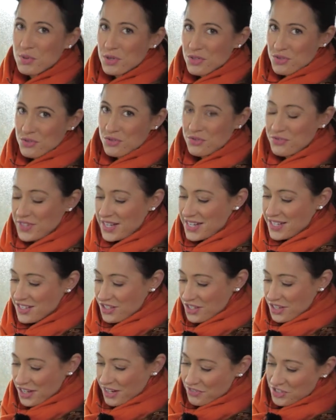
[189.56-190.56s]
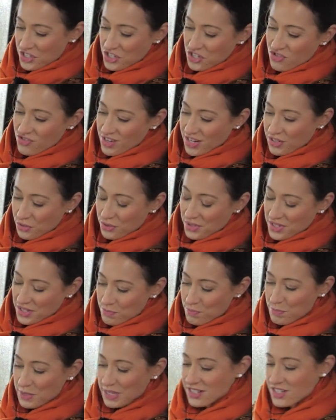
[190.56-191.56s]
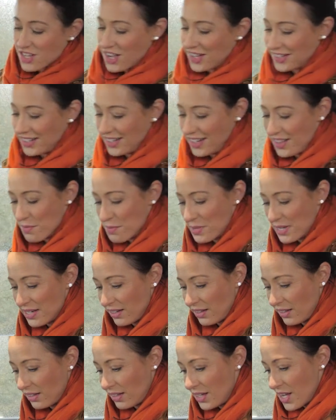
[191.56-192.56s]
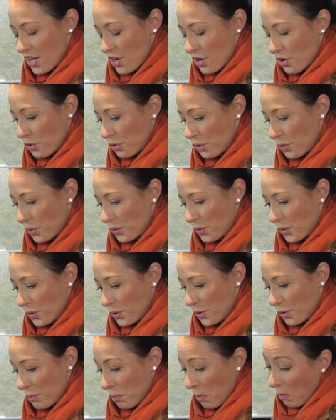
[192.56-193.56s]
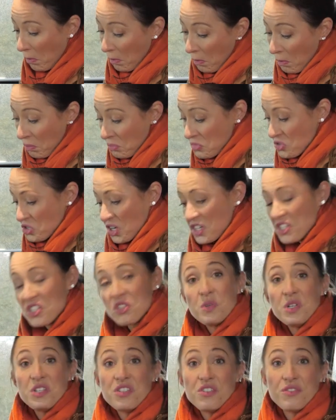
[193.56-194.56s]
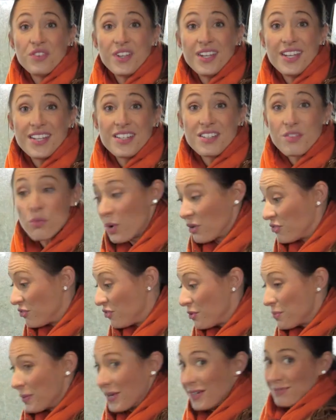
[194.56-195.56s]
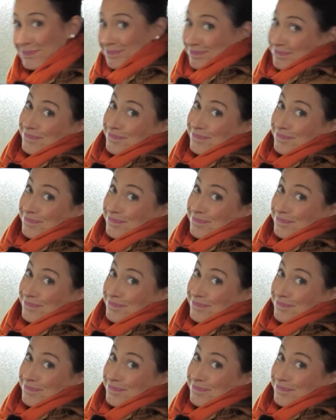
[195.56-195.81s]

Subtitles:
put your feet. So you have to straddle this big tunnel in the middle or try and squeeze your feet into one footwell.